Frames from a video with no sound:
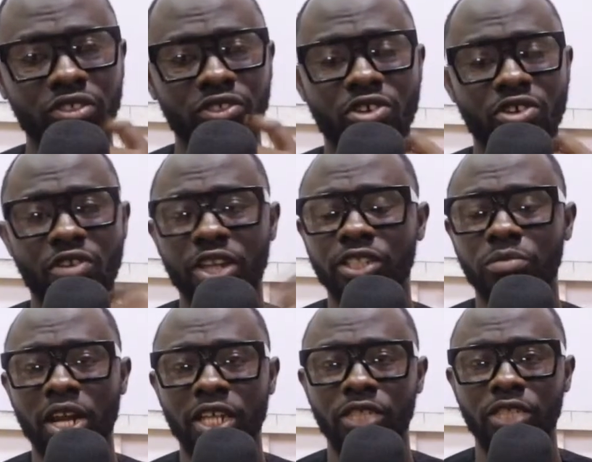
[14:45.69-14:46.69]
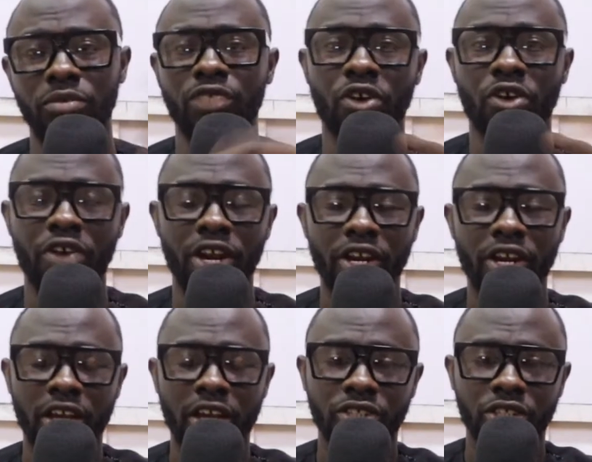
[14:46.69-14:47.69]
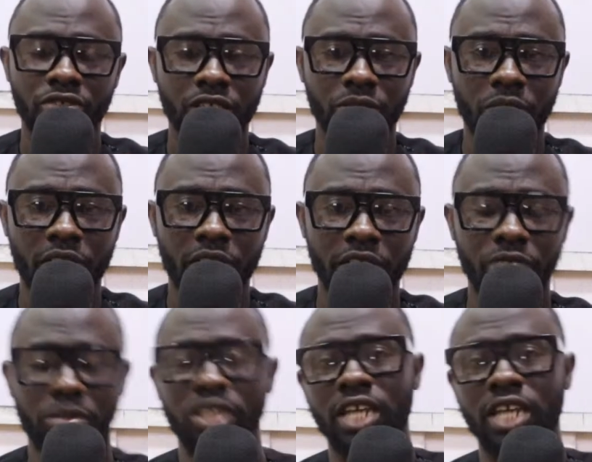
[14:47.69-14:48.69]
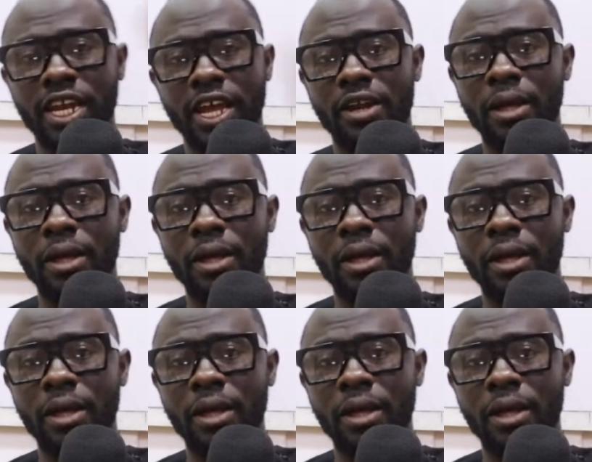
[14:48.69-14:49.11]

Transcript: risk management, foreign exchange risk management, and then